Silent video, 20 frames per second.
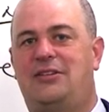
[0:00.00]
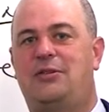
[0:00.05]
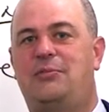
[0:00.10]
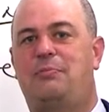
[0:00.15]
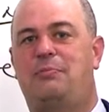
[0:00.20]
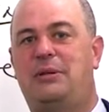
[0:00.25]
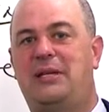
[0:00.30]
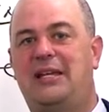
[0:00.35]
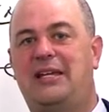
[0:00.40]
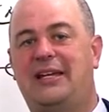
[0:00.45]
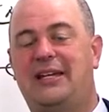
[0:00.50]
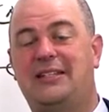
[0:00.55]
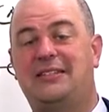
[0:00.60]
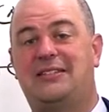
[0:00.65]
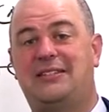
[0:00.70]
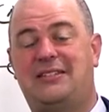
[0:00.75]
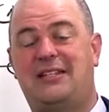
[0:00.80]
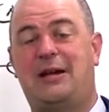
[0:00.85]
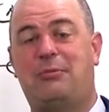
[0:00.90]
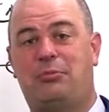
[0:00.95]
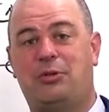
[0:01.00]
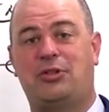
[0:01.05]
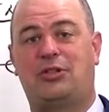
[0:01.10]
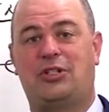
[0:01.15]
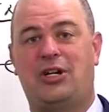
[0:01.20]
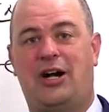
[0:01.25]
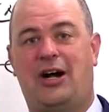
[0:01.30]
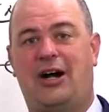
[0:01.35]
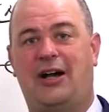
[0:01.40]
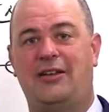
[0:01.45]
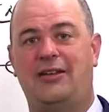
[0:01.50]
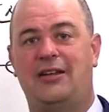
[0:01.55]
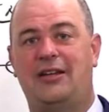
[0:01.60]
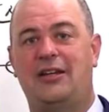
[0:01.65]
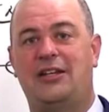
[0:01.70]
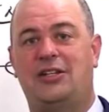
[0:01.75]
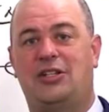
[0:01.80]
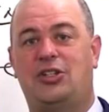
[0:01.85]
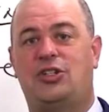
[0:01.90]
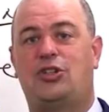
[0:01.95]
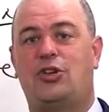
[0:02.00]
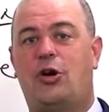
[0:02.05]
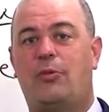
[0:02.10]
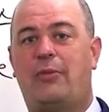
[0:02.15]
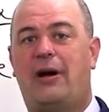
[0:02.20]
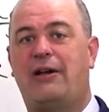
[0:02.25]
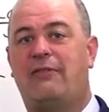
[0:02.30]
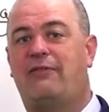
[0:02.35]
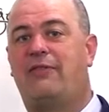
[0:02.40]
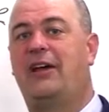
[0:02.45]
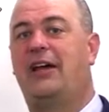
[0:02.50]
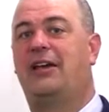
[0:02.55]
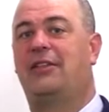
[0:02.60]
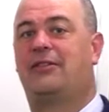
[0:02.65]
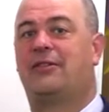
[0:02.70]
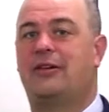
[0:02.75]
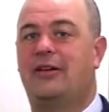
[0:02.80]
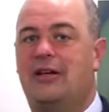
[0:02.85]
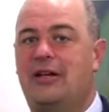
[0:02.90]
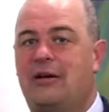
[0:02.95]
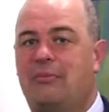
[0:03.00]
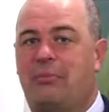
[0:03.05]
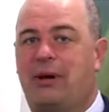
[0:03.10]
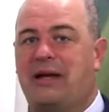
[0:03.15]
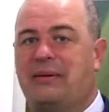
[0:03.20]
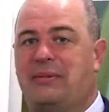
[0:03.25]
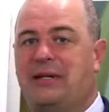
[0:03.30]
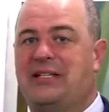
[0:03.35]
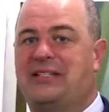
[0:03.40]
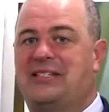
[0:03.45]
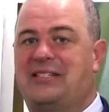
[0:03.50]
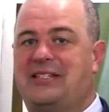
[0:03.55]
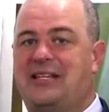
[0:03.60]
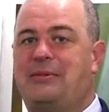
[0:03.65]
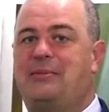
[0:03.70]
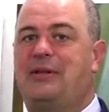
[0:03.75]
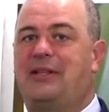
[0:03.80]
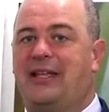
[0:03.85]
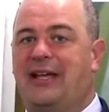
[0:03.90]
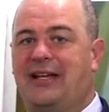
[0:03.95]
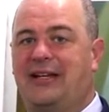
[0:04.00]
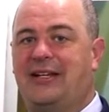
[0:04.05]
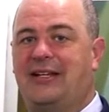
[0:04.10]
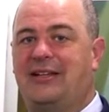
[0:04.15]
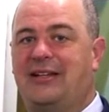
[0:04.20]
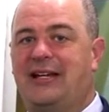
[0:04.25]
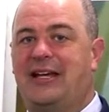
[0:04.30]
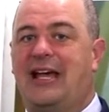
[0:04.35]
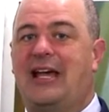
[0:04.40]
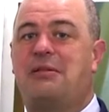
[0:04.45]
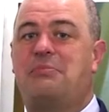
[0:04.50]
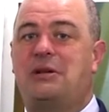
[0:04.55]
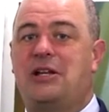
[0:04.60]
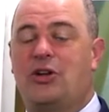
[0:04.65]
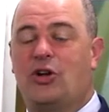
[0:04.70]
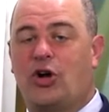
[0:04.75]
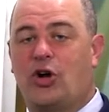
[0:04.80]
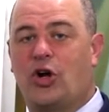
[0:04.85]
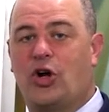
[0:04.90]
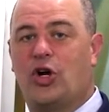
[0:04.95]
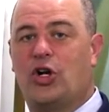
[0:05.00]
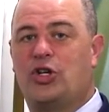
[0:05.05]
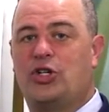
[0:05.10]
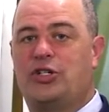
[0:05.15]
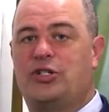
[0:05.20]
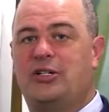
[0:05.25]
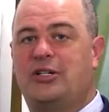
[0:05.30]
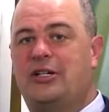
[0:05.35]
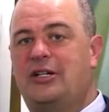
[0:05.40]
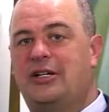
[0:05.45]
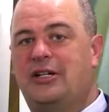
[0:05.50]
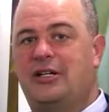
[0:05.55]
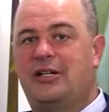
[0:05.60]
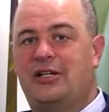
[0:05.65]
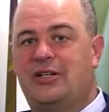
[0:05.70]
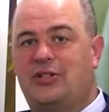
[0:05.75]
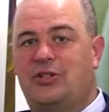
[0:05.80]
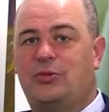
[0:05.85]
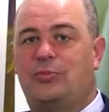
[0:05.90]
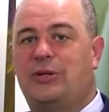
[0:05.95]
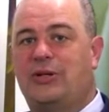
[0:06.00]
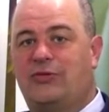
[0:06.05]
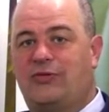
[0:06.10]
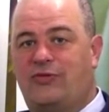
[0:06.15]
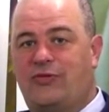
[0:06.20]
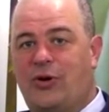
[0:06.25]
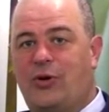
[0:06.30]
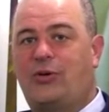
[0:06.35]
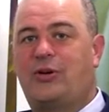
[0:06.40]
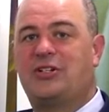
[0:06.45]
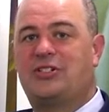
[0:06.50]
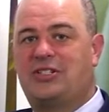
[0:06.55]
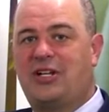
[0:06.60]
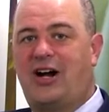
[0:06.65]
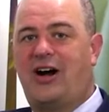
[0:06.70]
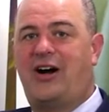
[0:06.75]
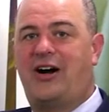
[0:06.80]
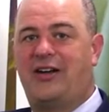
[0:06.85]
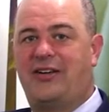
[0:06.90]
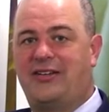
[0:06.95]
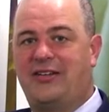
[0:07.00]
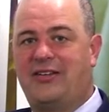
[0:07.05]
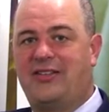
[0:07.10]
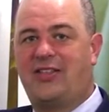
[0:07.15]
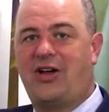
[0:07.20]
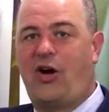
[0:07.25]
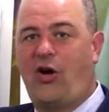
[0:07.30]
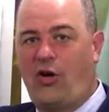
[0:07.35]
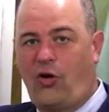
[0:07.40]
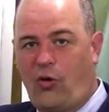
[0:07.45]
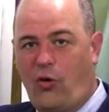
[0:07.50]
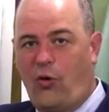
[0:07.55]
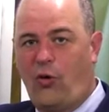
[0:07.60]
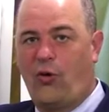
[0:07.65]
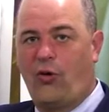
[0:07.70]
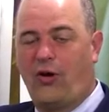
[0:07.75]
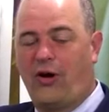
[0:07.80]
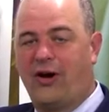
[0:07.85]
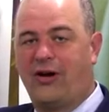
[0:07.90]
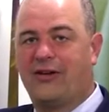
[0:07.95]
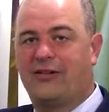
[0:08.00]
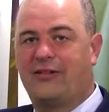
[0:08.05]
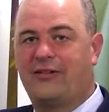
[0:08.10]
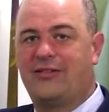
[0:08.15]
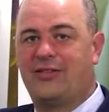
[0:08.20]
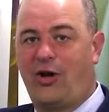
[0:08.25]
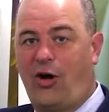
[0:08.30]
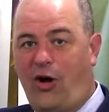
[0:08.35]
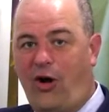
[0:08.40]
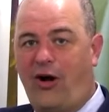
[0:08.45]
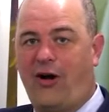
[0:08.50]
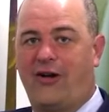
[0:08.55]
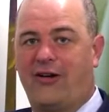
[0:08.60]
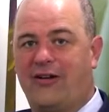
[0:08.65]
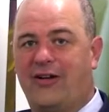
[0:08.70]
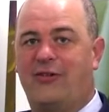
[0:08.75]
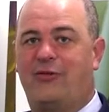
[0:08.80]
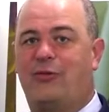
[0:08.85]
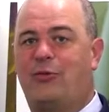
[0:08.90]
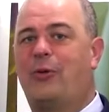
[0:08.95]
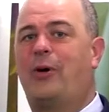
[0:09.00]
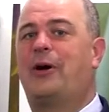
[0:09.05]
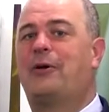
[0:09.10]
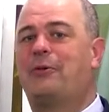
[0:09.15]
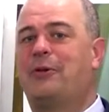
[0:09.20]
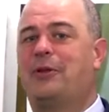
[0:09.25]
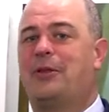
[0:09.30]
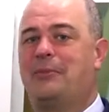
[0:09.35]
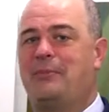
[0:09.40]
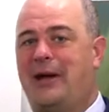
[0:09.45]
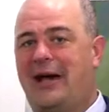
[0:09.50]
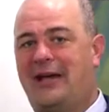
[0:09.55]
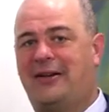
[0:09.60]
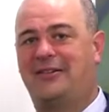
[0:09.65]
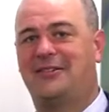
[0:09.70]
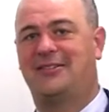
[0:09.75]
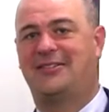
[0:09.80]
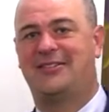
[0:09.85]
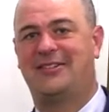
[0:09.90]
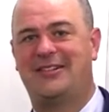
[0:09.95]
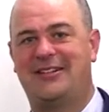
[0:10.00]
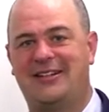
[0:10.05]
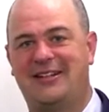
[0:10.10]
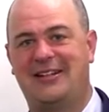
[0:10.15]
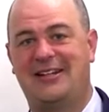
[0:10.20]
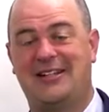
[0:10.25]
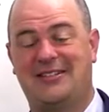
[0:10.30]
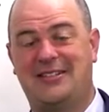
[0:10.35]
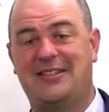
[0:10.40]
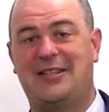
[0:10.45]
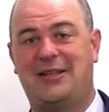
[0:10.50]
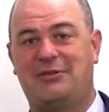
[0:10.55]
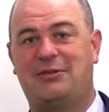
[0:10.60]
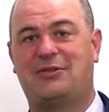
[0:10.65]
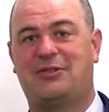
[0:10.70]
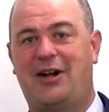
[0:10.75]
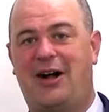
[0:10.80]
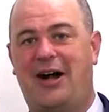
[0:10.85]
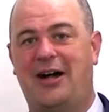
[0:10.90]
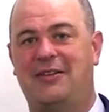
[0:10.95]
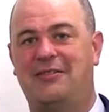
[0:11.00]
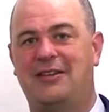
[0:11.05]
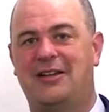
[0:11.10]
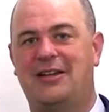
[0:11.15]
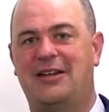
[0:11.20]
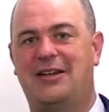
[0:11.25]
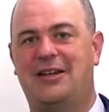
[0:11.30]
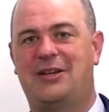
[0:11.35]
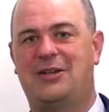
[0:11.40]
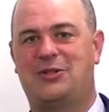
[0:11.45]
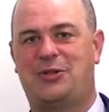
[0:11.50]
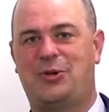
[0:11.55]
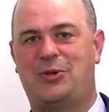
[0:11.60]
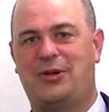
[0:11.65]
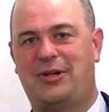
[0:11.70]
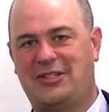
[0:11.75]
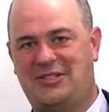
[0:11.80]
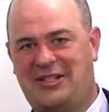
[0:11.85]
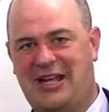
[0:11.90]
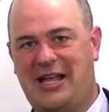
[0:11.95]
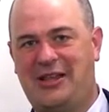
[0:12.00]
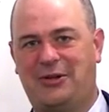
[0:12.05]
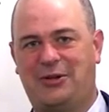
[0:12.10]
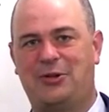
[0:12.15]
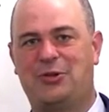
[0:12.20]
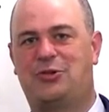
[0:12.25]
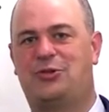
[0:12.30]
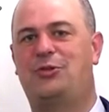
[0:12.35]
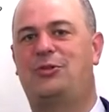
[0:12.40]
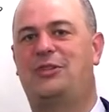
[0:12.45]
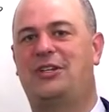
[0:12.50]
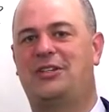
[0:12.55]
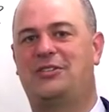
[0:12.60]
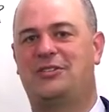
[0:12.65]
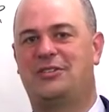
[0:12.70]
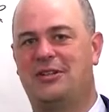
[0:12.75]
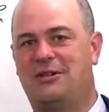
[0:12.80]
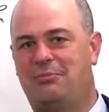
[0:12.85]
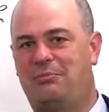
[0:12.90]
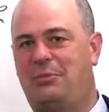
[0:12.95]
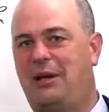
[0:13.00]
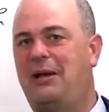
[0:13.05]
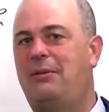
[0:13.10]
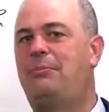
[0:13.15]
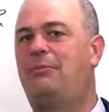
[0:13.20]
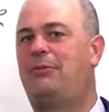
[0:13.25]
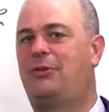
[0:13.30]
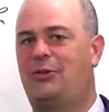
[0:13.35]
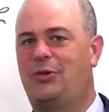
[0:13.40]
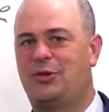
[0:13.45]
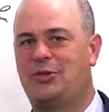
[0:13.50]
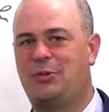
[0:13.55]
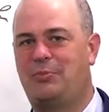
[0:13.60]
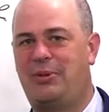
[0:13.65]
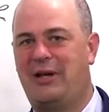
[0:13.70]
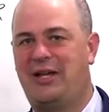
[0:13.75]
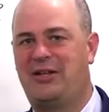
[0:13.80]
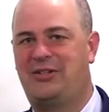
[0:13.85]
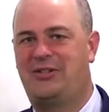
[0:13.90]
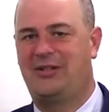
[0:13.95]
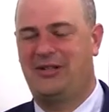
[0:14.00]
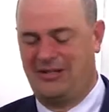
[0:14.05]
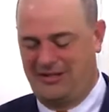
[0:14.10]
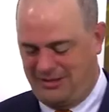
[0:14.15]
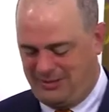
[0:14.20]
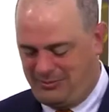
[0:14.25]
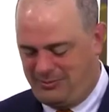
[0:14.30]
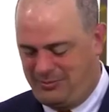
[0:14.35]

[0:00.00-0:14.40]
to be in step with God, to show my faith, by being stimulated and being urged to be focused on the core, the heart of what really matters. It's the love of God. So as Tyler goes through this, pay close attention,